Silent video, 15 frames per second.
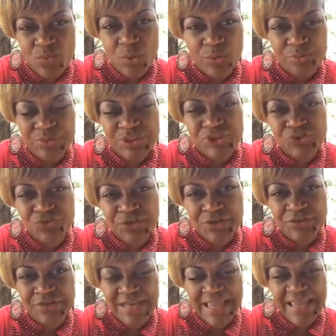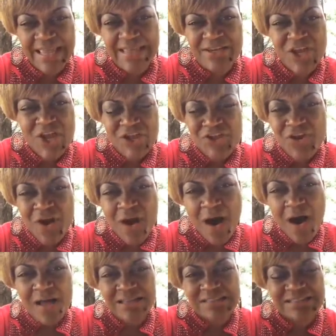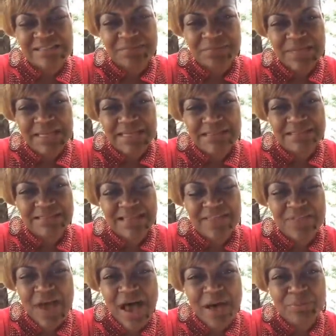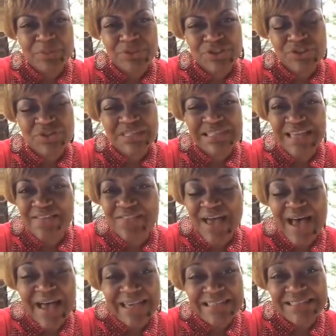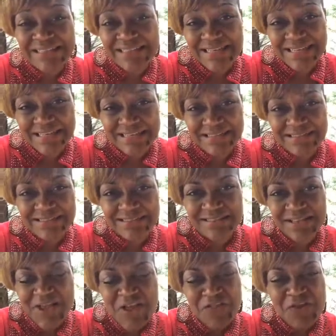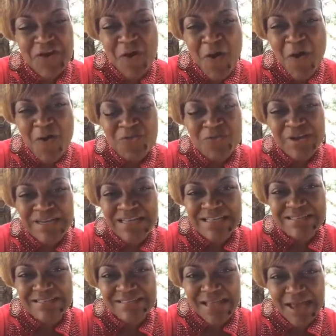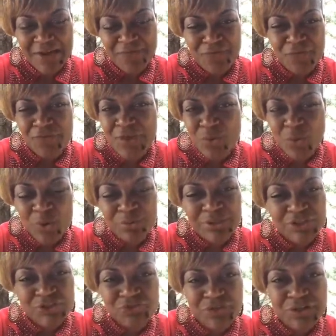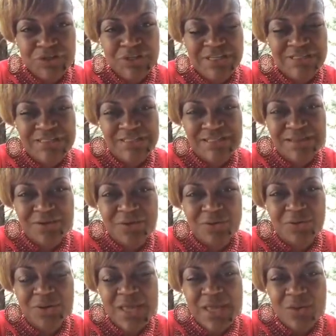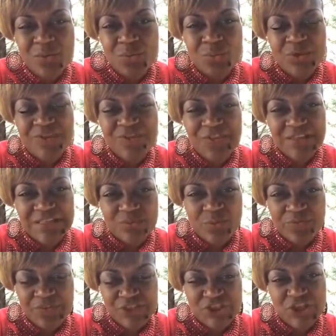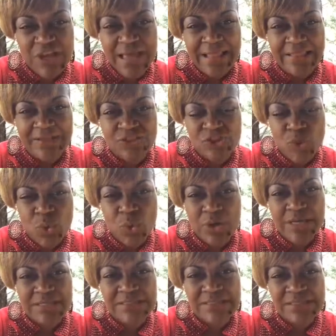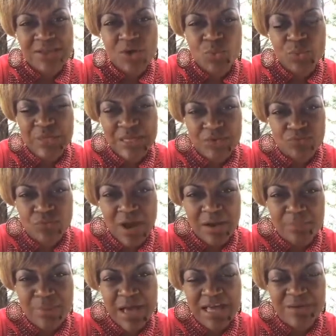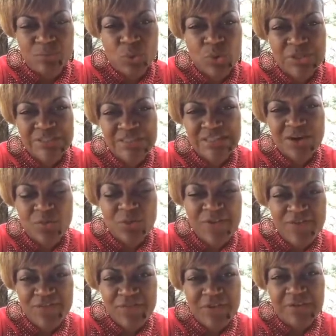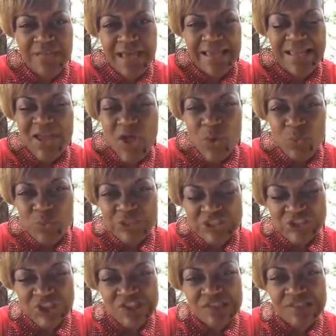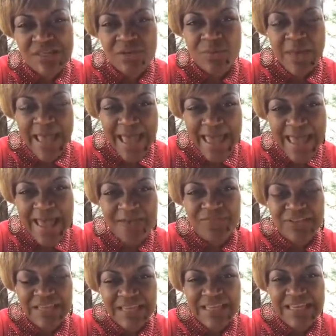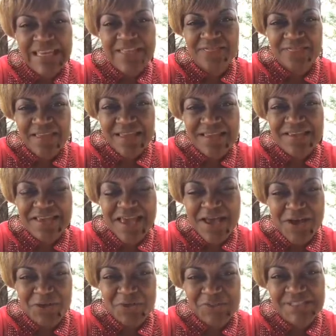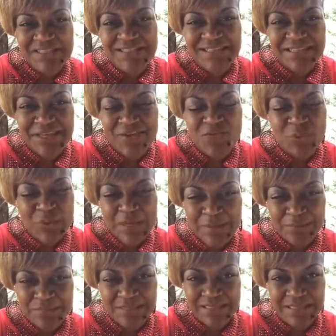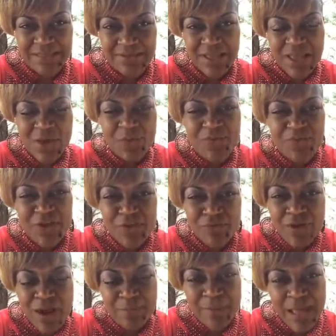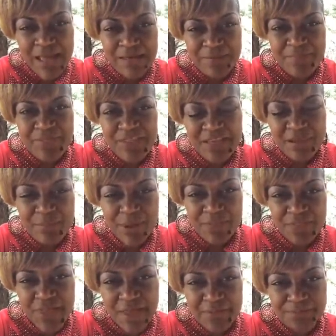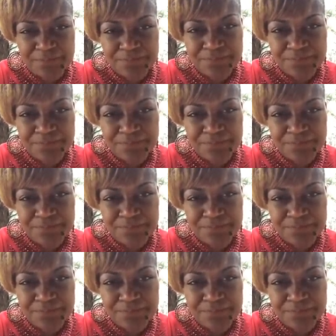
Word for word: won't be triggered, and your awesomeness and the opportunity and the ideas, they're already inside of you. They won't be triggered until we're faced with a challenge, or until we hit rock bottom, or until we feel like we just don't have anything else to give. We're empty. We've hit rock bottom. Think about that.